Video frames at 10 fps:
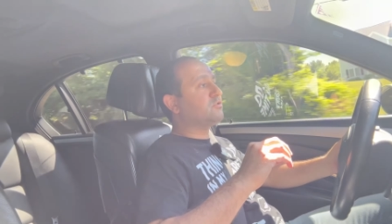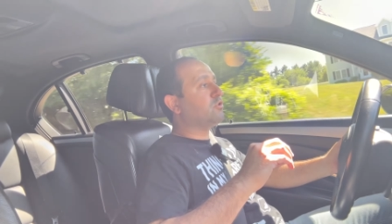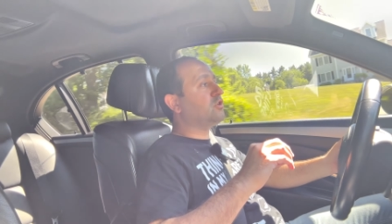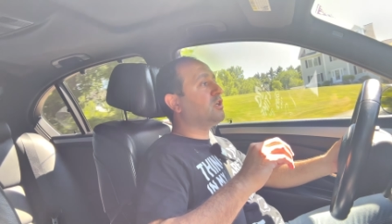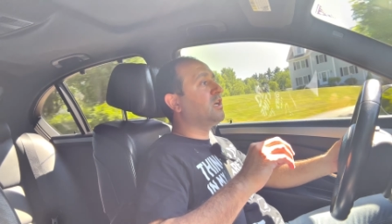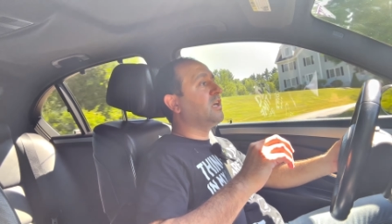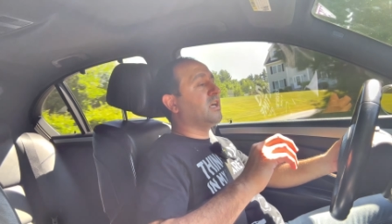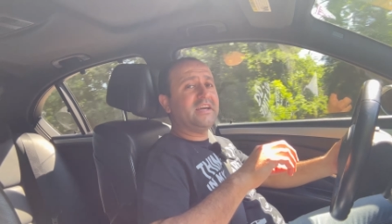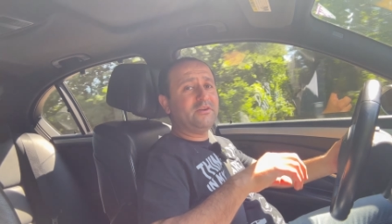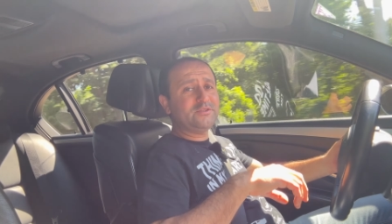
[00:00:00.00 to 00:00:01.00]
owner.
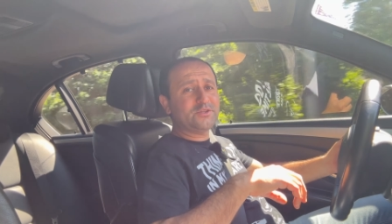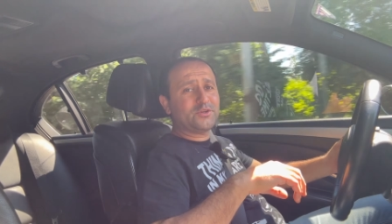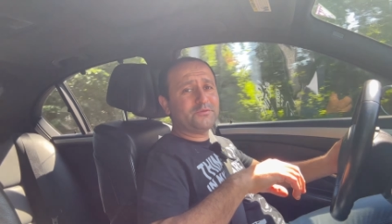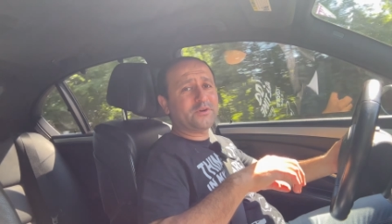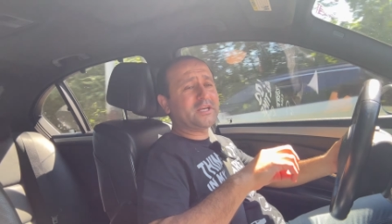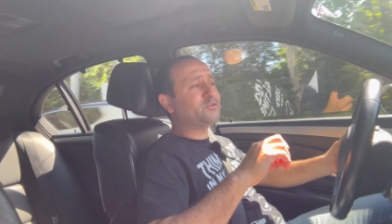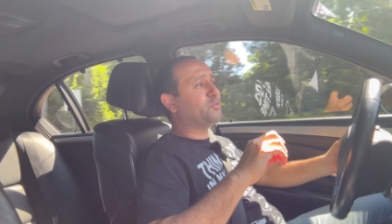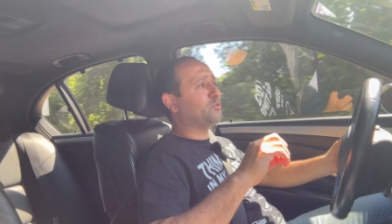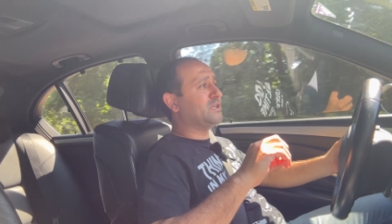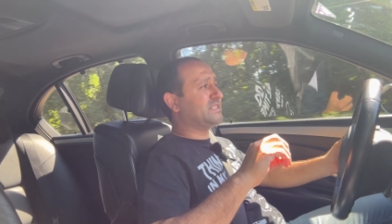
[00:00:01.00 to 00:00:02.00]
And also don't forget to
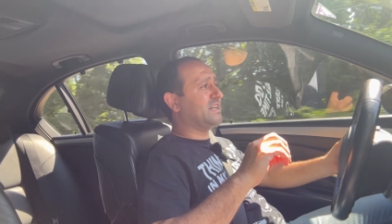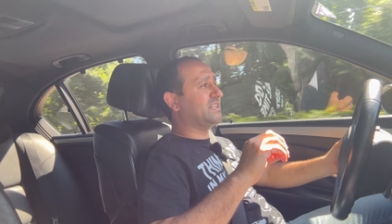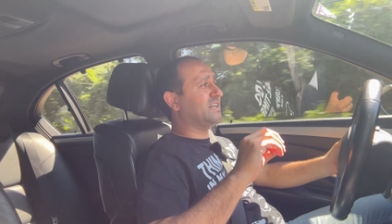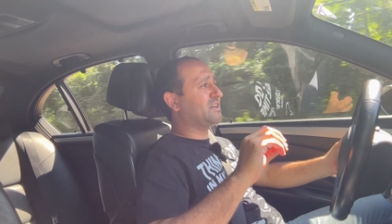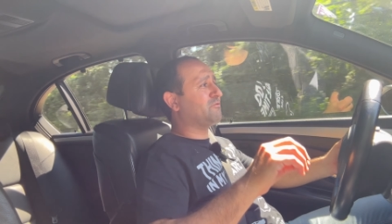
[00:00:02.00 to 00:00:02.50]
put aside like